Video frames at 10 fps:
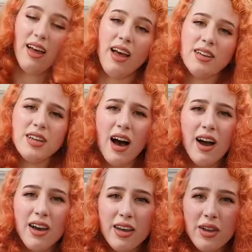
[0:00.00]
And
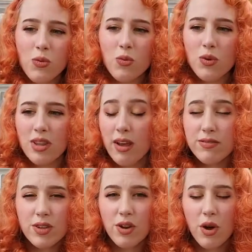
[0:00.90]
I would
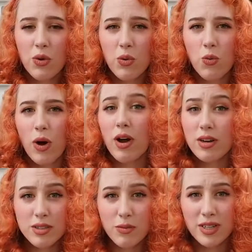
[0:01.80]
love to know, what
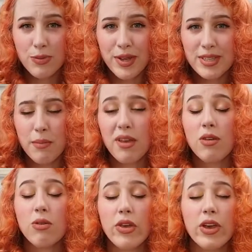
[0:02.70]
are some recipes that make
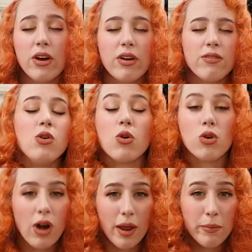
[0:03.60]
you think of your
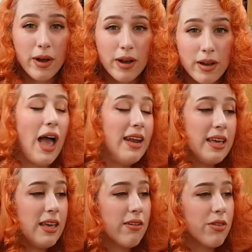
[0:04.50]
grandma,
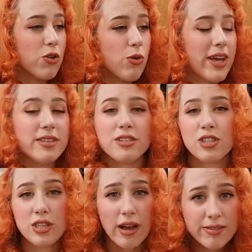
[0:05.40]
any of the great
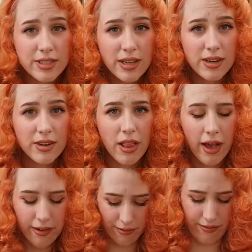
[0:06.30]
chefs in your
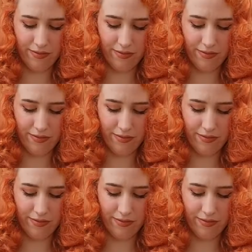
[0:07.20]
life?